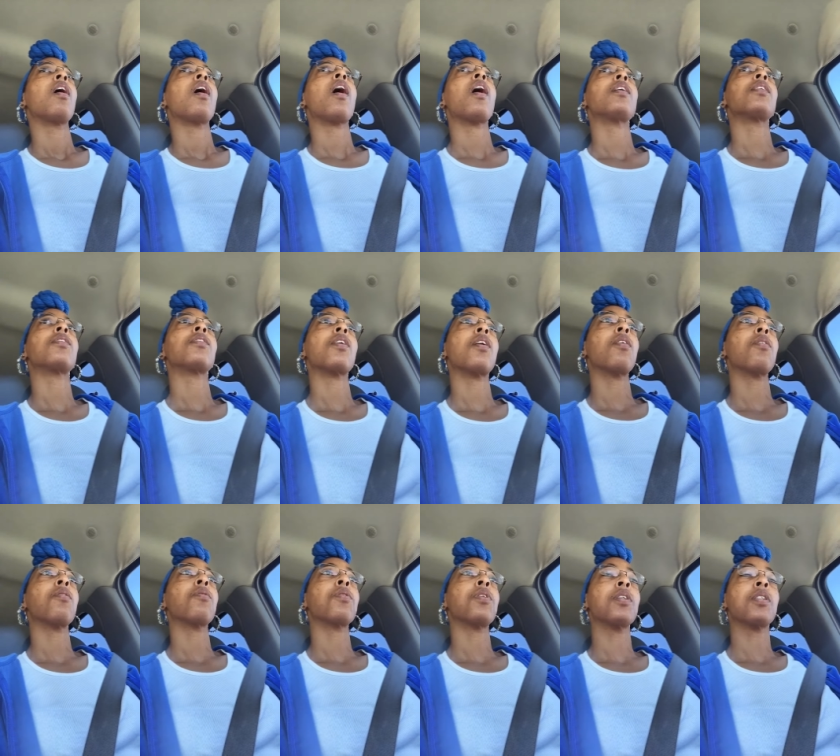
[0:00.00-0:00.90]
And
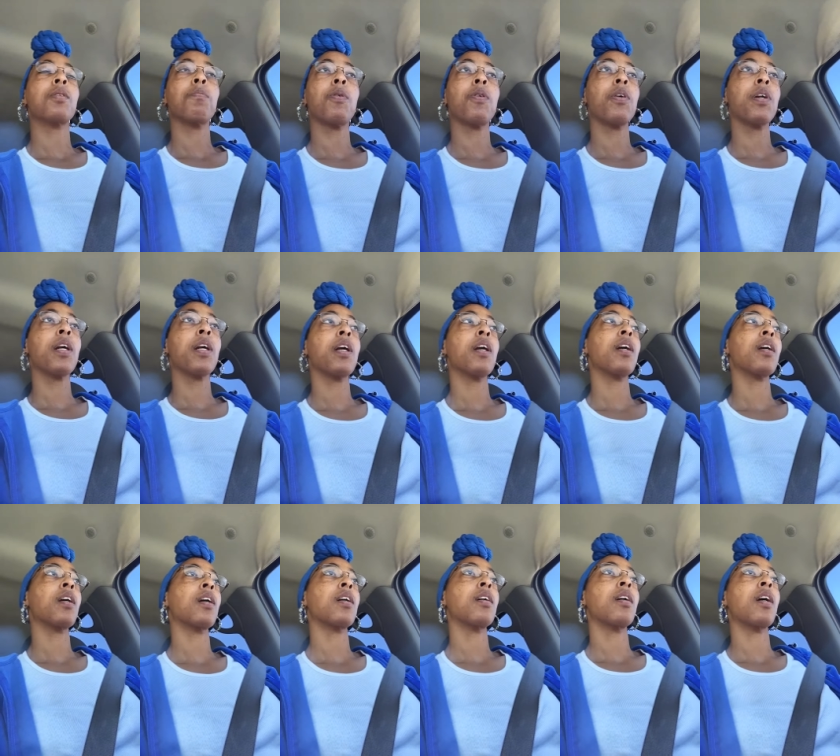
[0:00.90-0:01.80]
so this
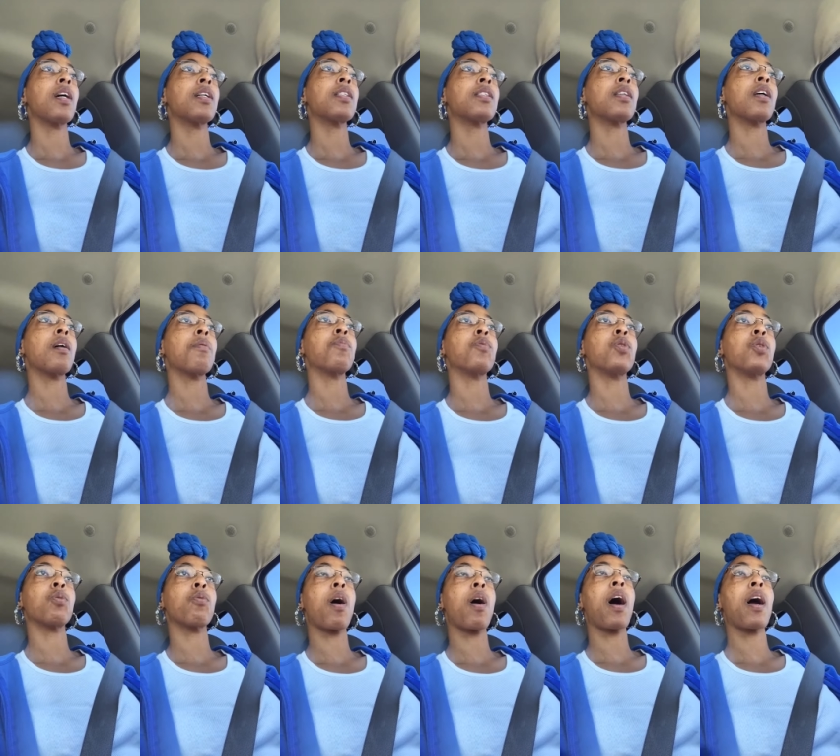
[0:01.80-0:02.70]
morning, as I'm
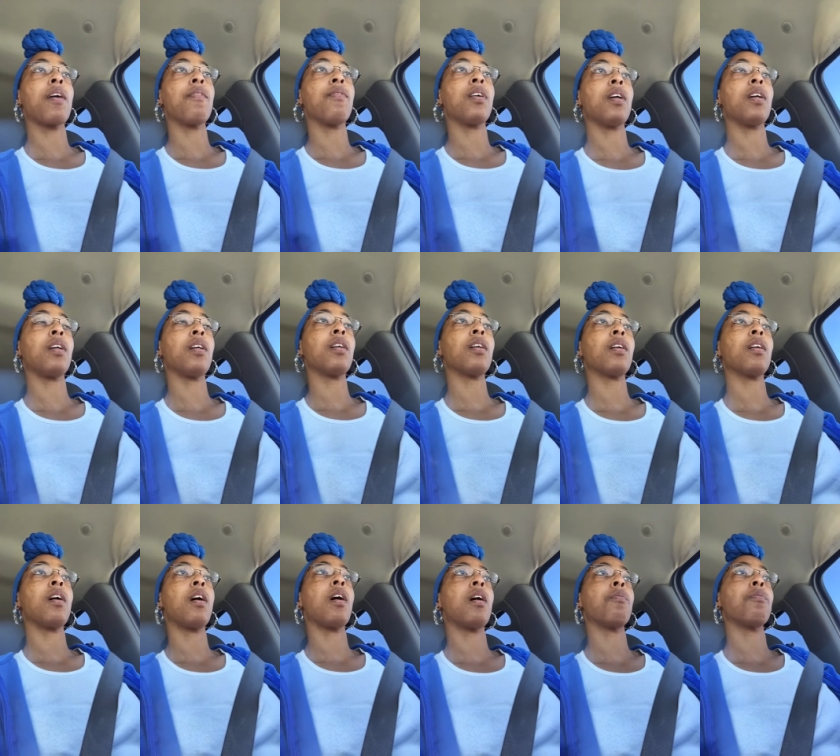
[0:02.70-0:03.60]
driving,
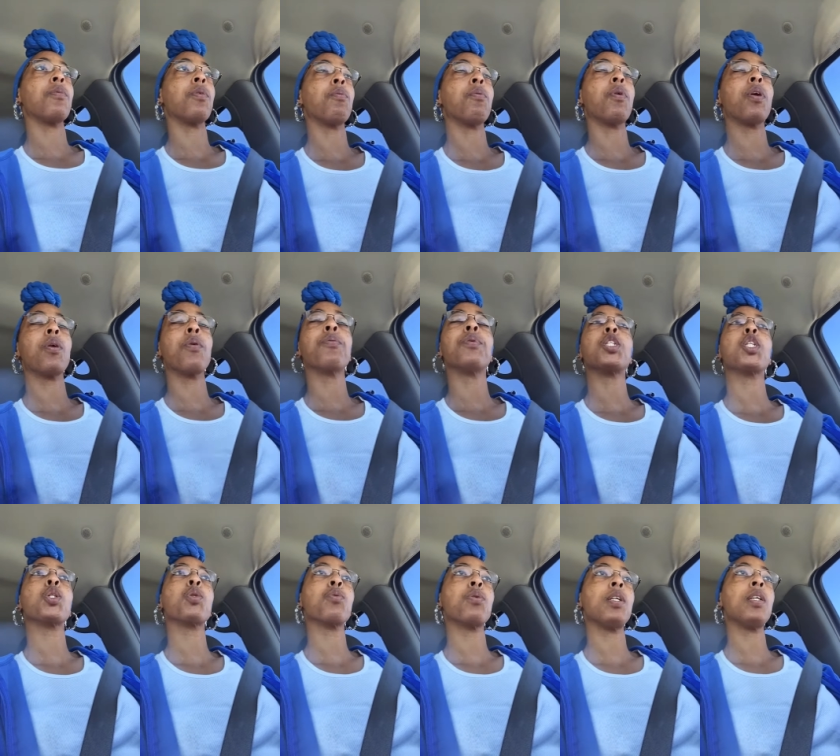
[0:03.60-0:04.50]
um, the word
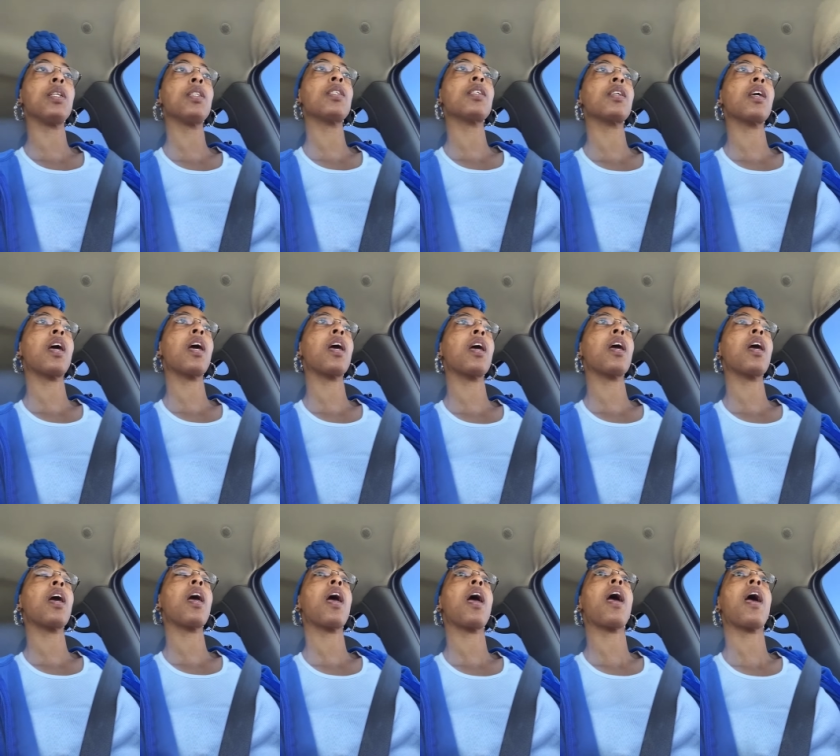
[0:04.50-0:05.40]
retreat
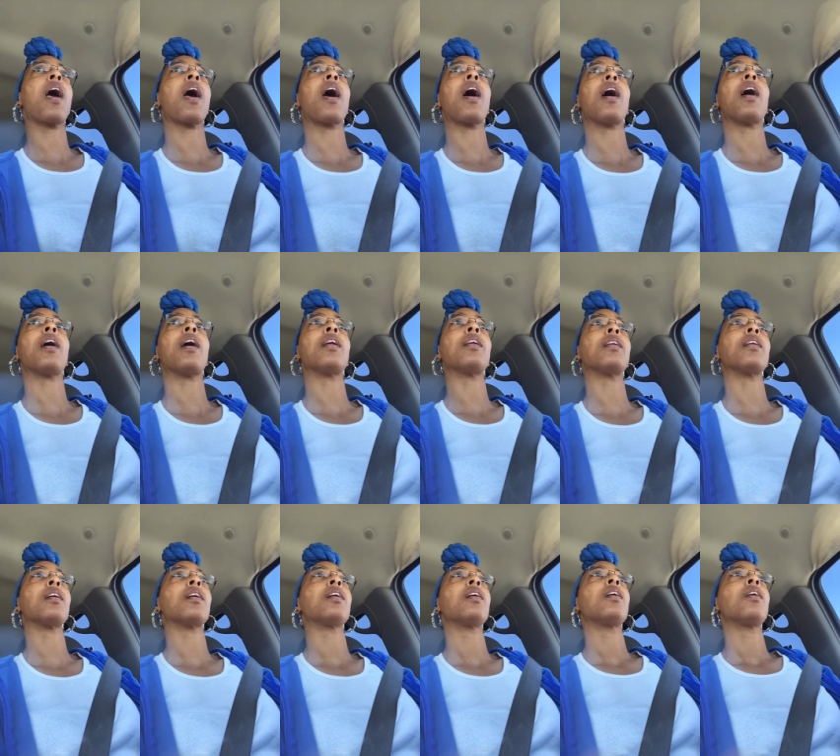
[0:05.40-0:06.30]
and